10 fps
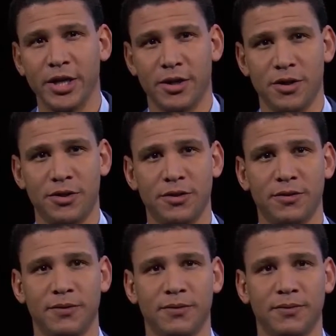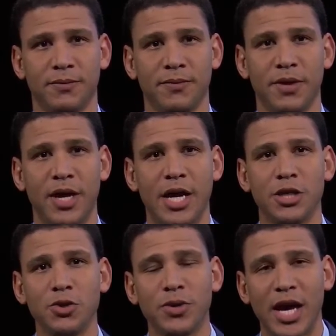years,
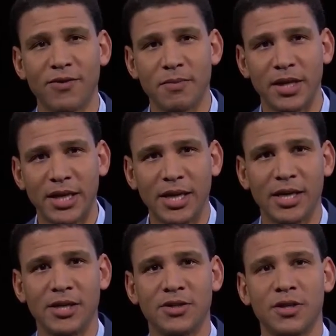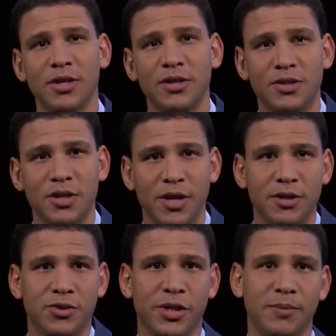and you gave them the keys to their
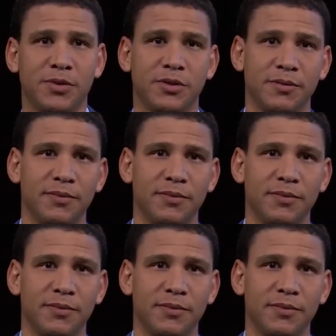dreams.